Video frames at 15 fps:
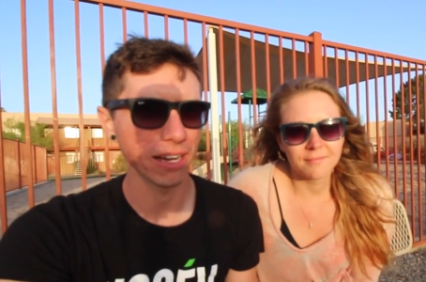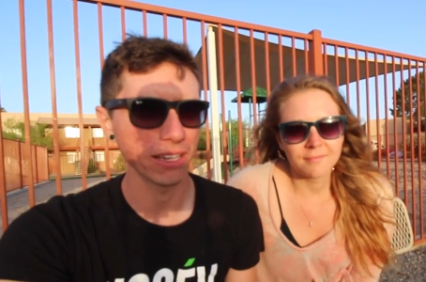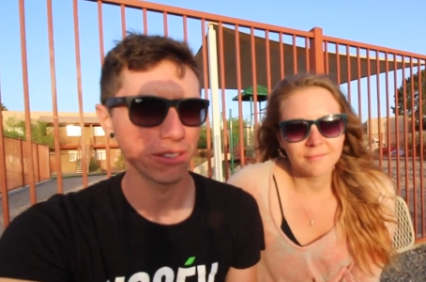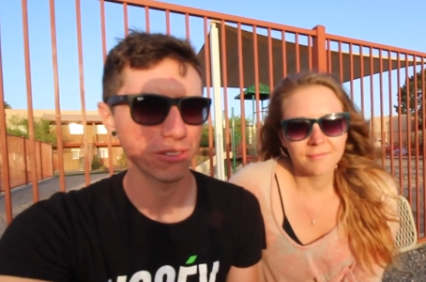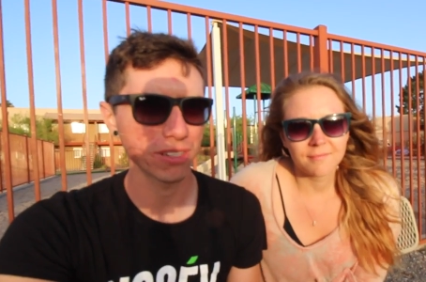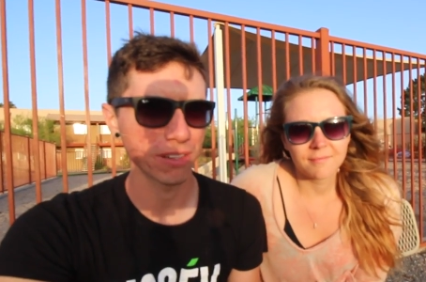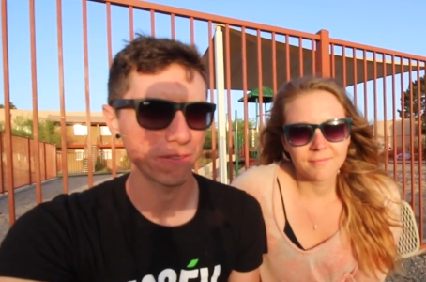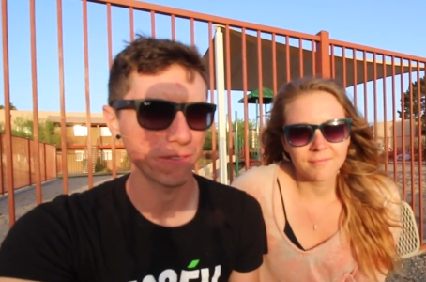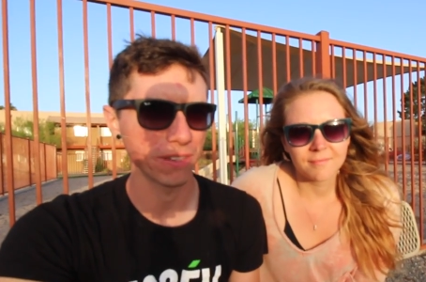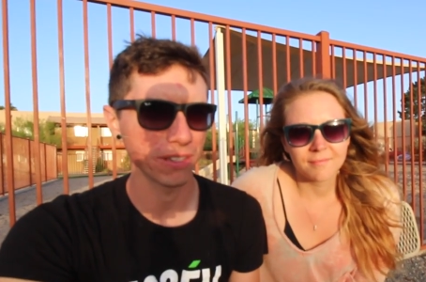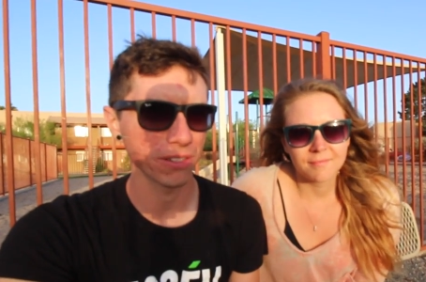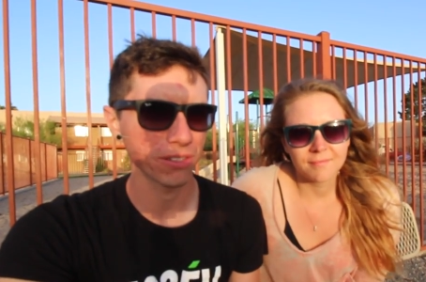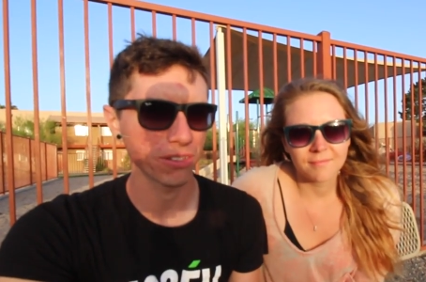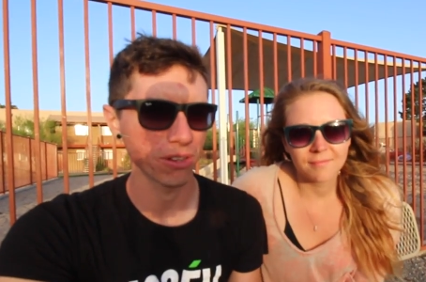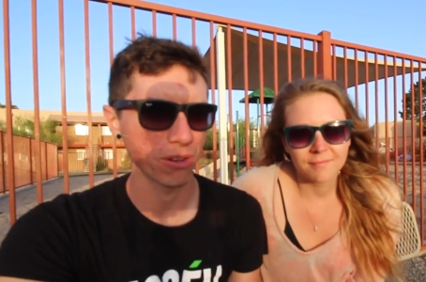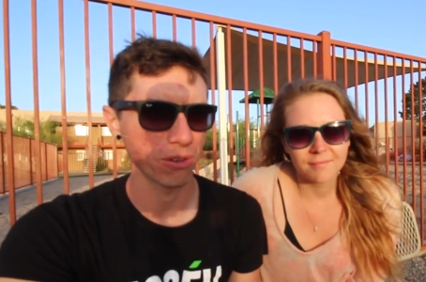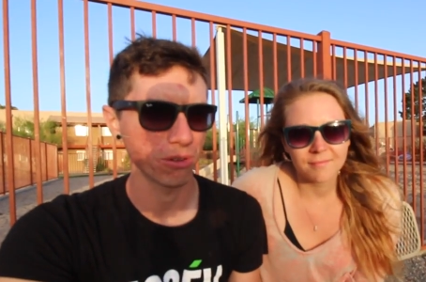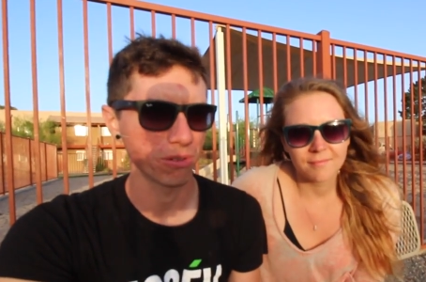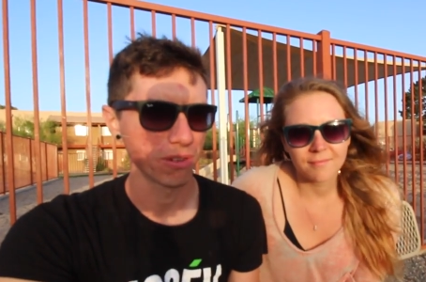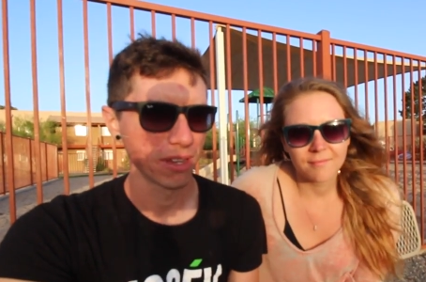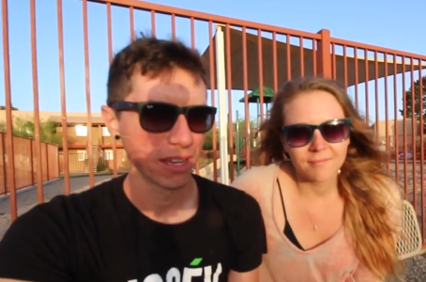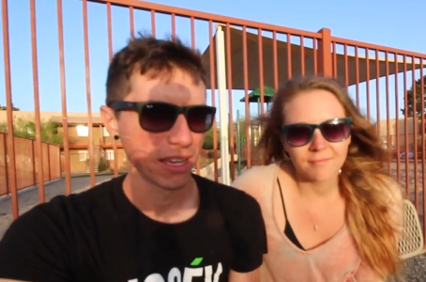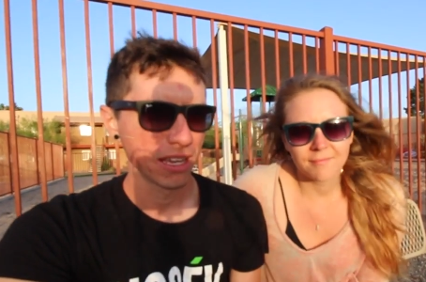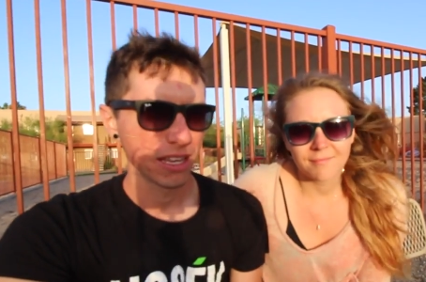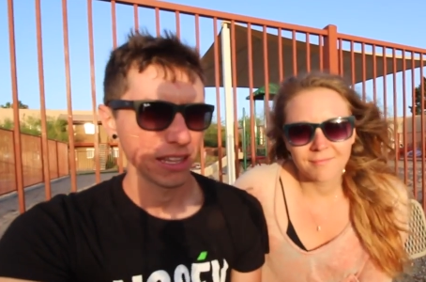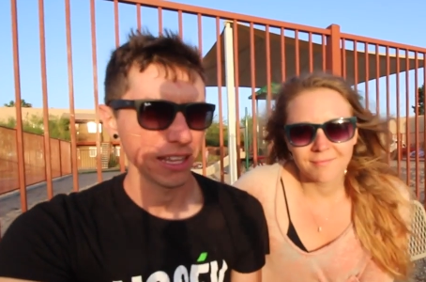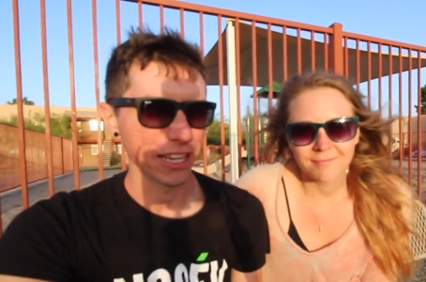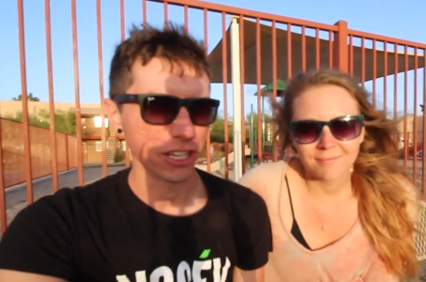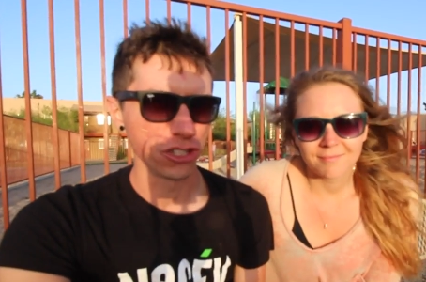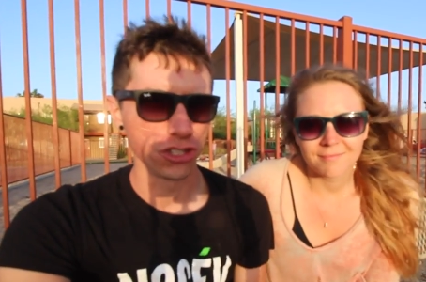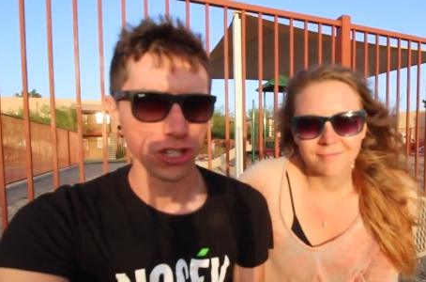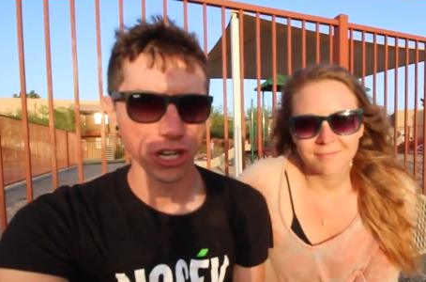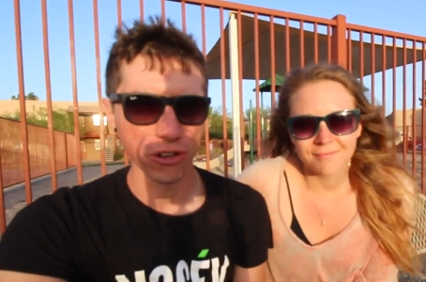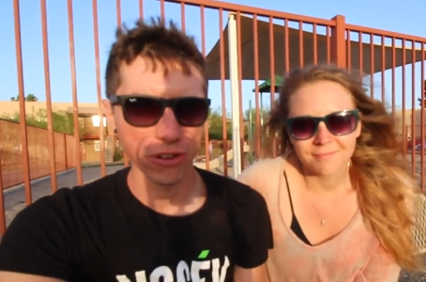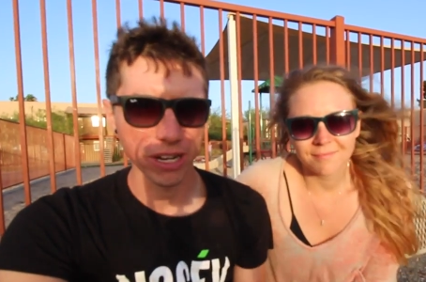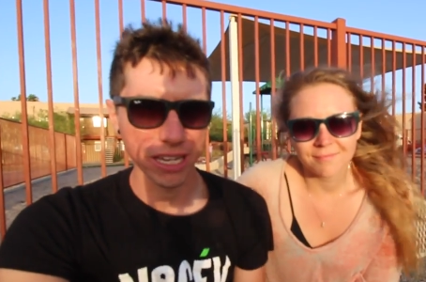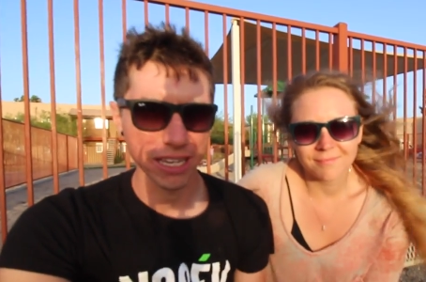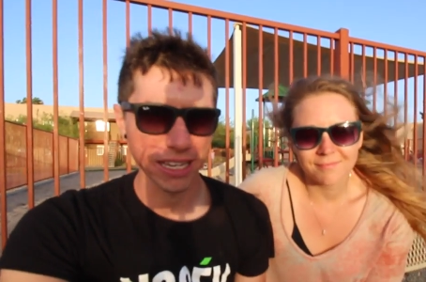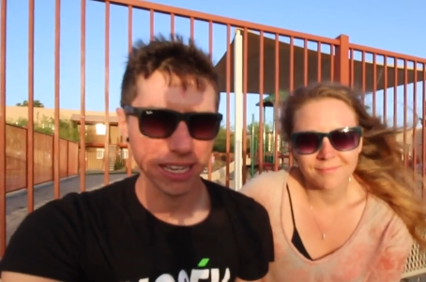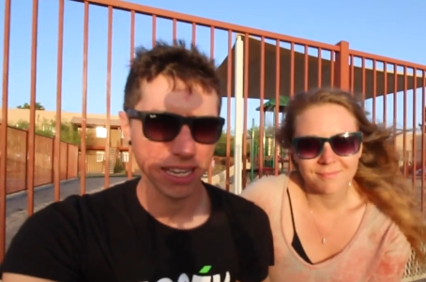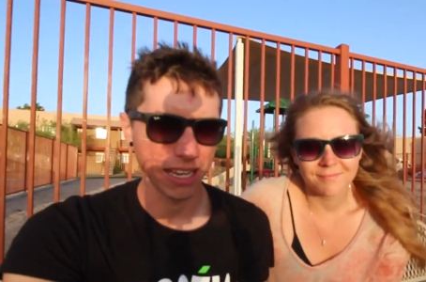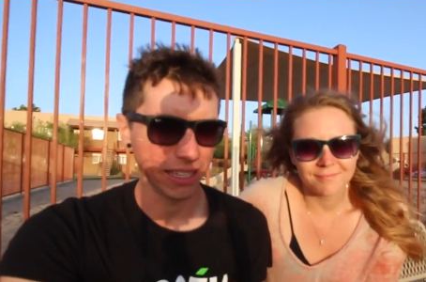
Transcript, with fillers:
Speaker 1: I used to feel so like jittery